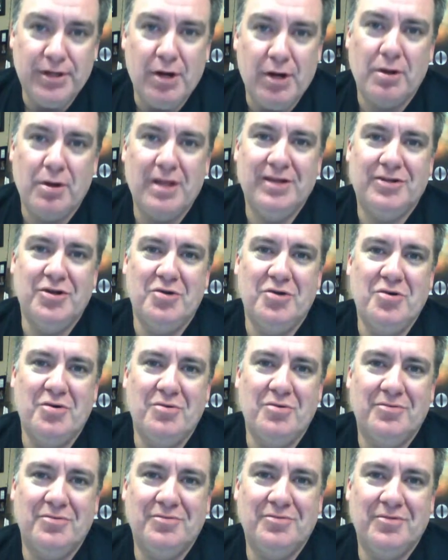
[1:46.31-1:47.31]
but don't get
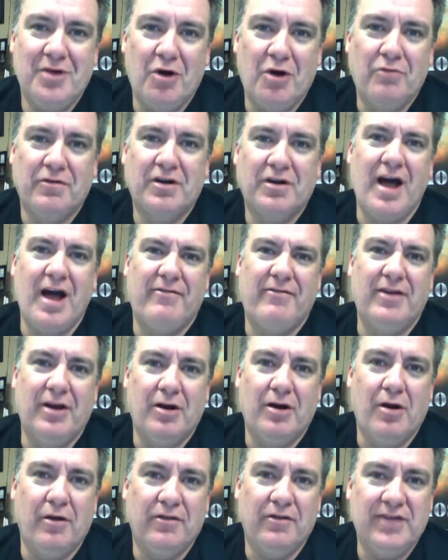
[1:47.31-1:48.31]
too
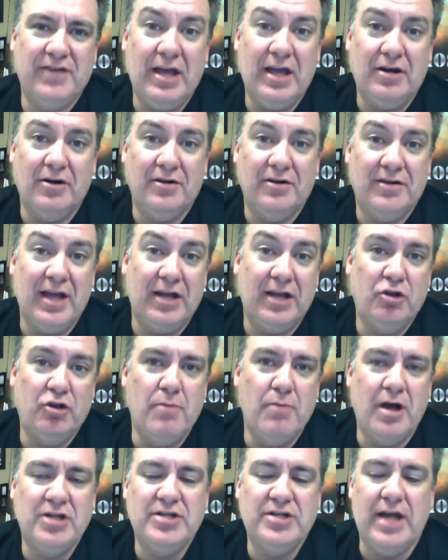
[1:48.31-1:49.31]
overconfident on the sander and take
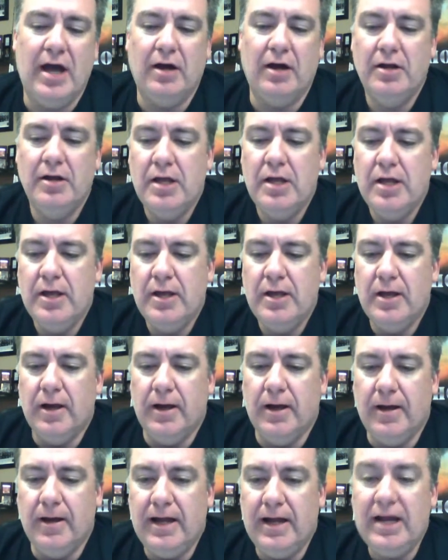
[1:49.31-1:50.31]
too much out.
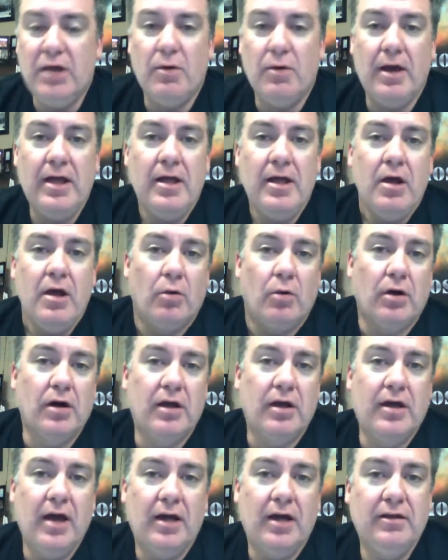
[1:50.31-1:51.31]
Uh, anyway, we're
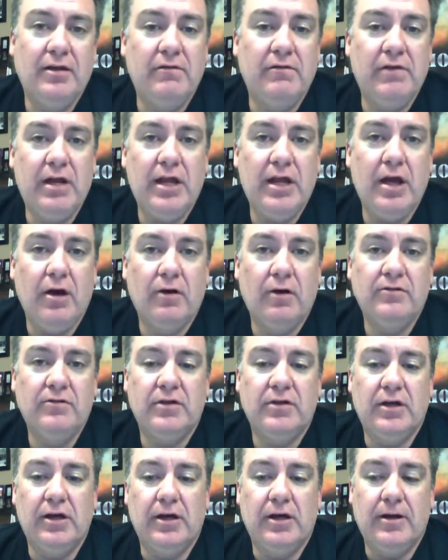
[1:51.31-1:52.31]
going to cut to the
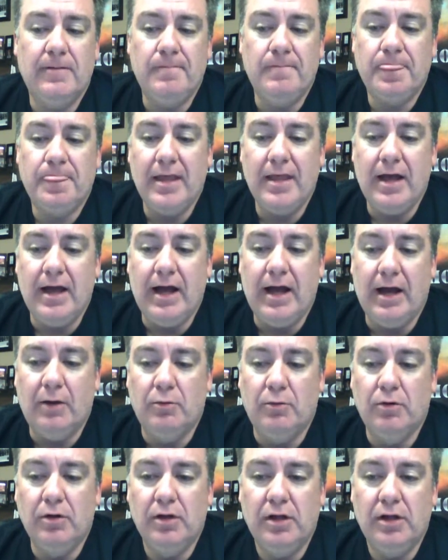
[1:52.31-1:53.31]
videos. Um, I
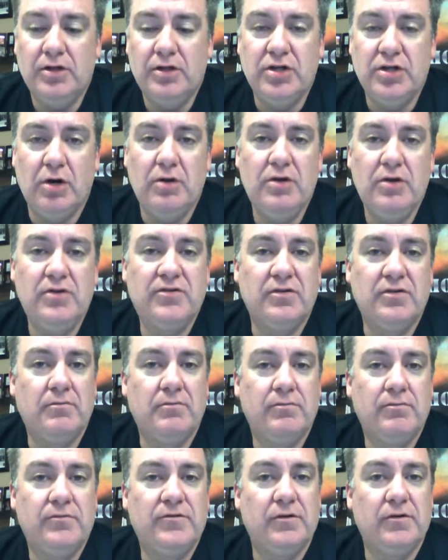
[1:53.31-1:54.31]
will uh, show you
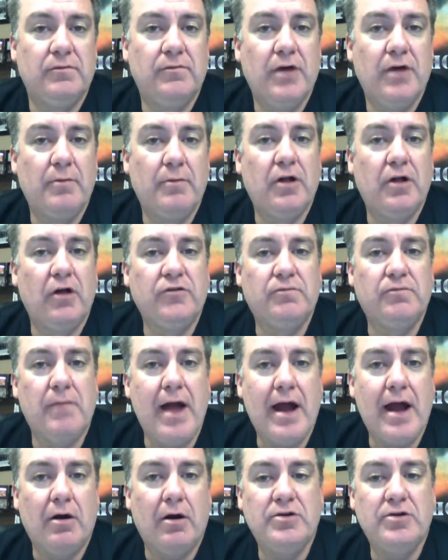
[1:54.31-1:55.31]
some, some up-close
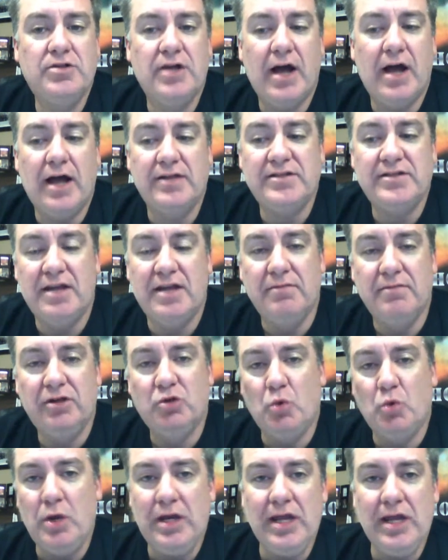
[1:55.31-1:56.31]
macro shots in
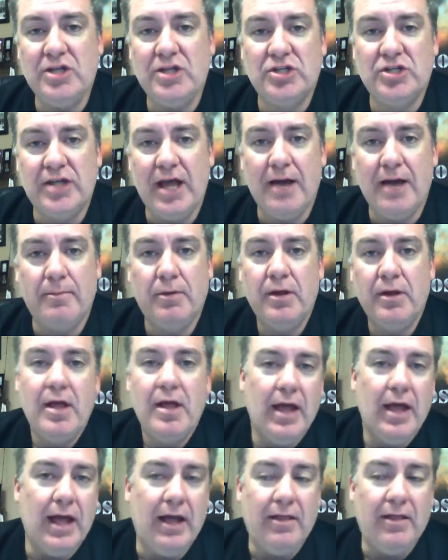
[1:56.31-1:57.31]
between each step.
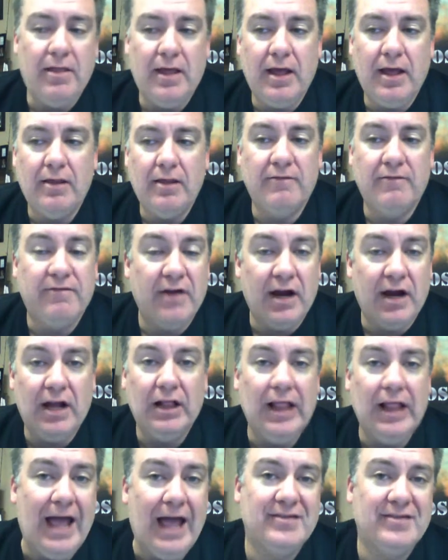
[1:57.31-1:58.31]
And then the
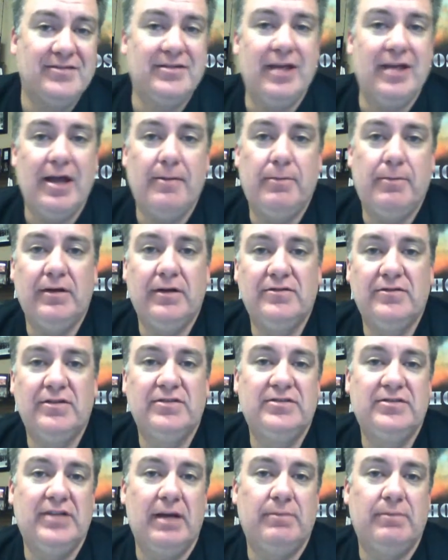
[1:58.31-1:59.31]
very last step is
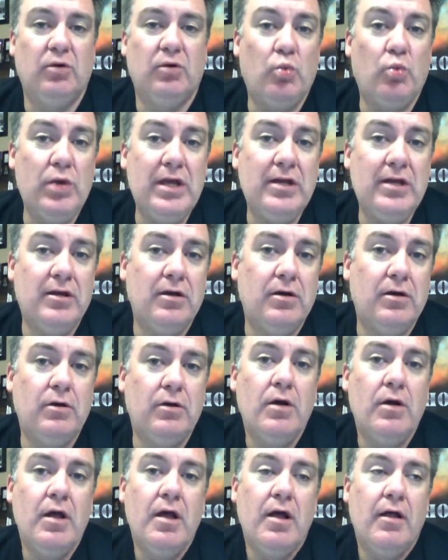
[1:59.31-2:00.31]
the step that we
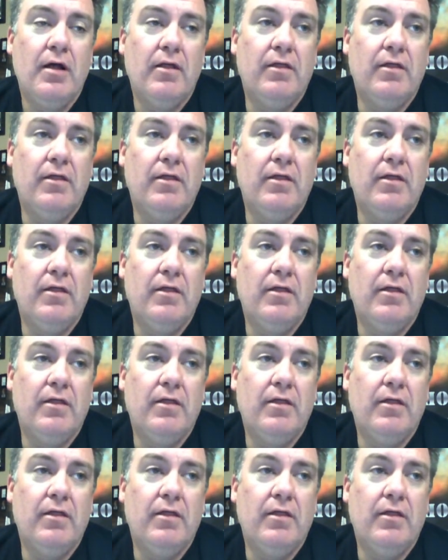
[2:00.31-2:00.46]
do